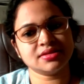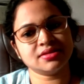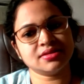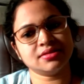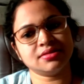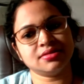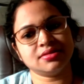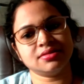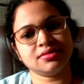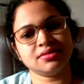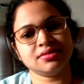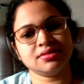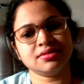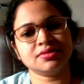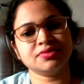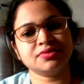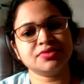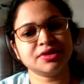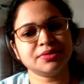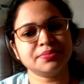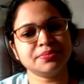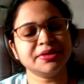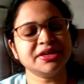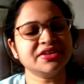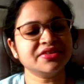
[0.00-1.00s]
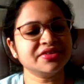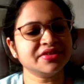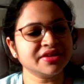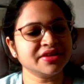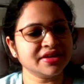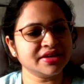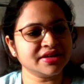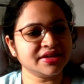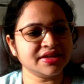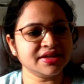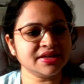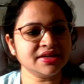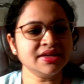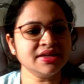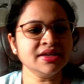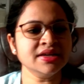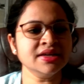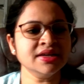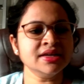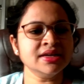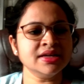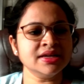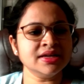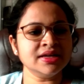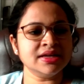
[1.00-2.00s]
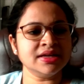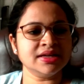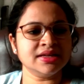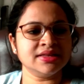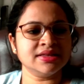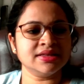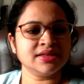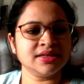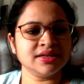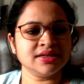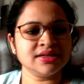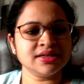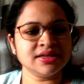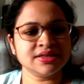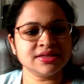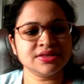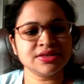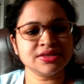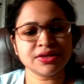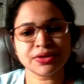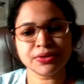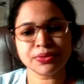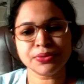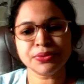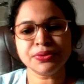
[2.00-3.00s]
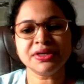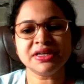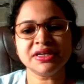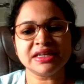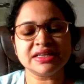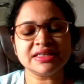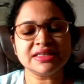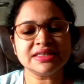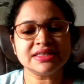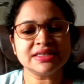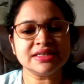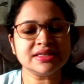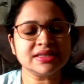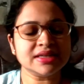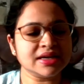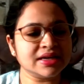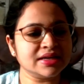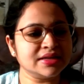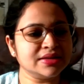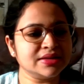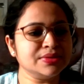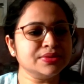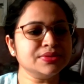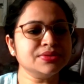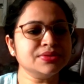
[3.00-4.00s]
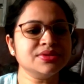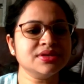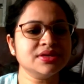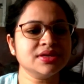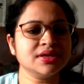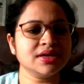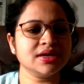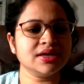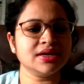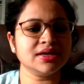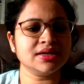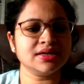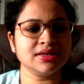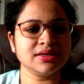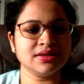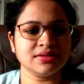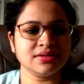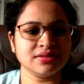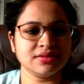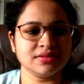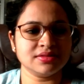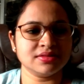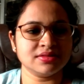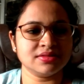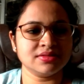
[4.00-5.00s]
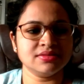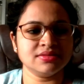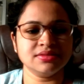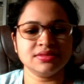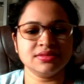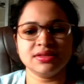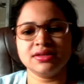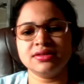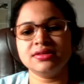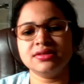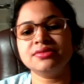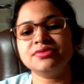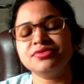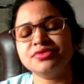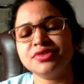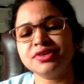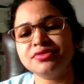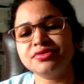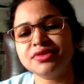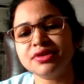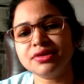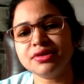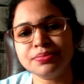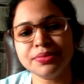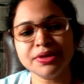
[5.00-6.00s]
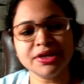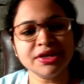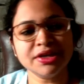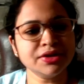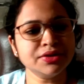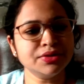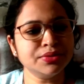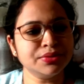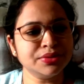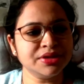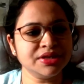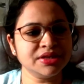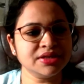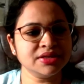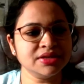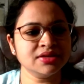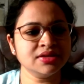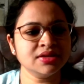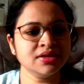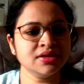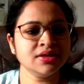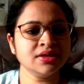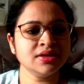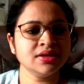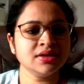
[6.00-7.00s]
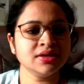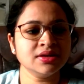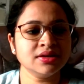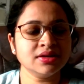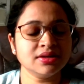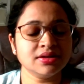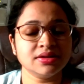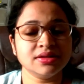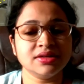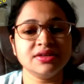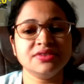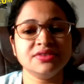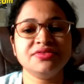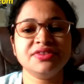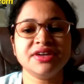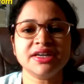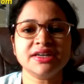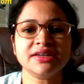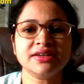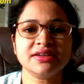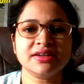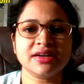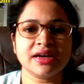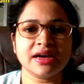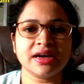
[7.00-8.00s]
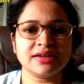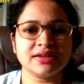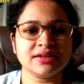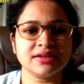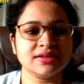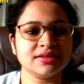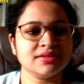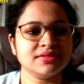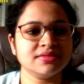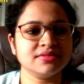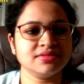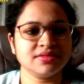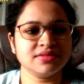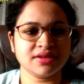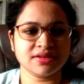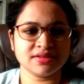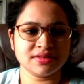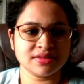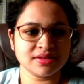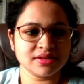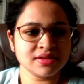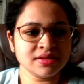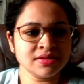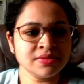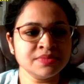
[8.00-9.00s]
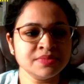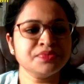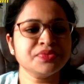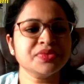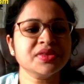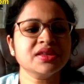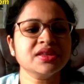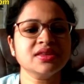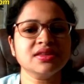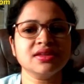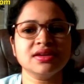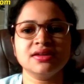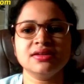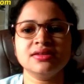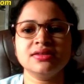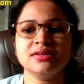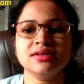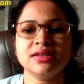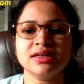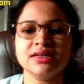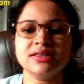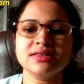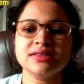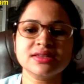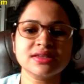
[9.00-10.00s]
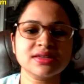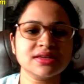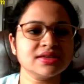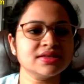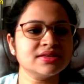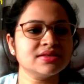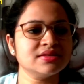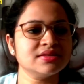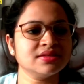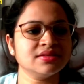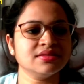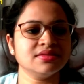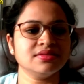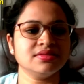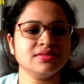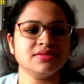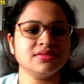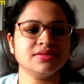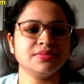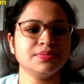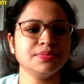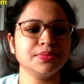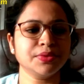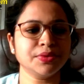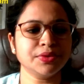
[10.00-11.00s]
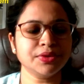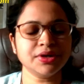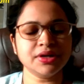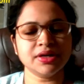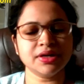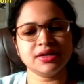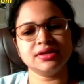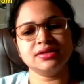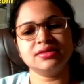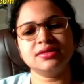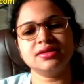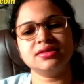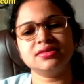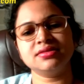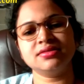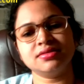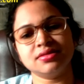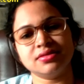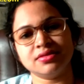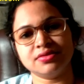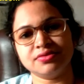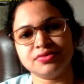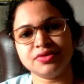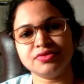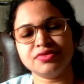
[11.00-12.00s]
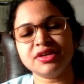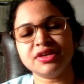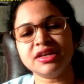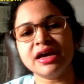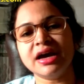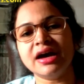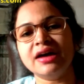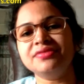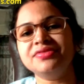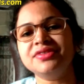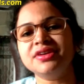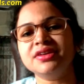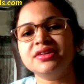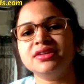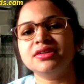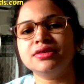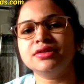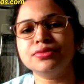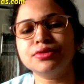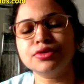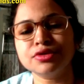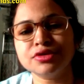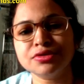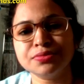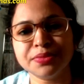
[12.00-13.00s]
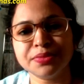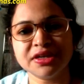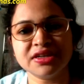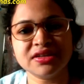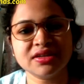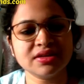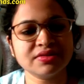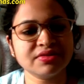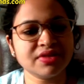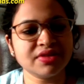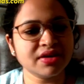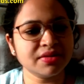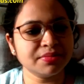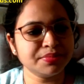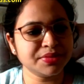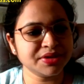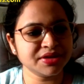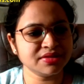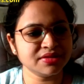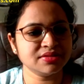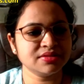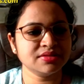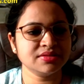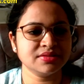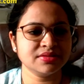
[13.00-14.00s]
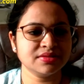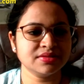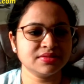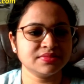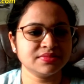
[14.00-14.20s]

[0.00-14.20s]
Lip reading: will be created, and then execute test scenarios, and then we will be doing defect tracing, then test case report, and then we will have the retrospective update,